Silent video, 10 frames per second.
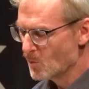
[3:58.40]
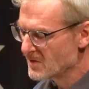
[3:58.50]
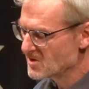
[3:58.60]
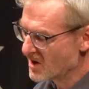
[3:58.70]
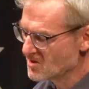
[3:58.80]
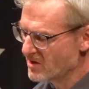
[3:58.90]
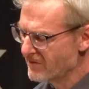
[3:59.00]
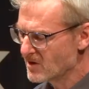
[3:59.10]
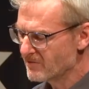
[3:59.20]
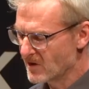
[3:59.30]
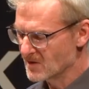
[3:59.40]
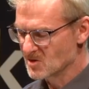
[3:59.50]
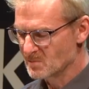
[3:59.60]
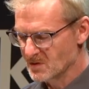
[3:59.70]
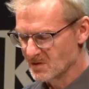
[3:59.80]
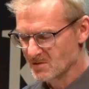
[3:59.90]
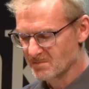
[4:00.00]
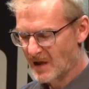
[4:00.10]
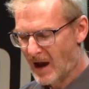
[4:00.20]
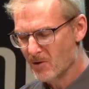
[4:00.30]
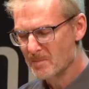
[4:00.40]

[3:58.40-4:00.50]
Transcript: With scientific advancement, our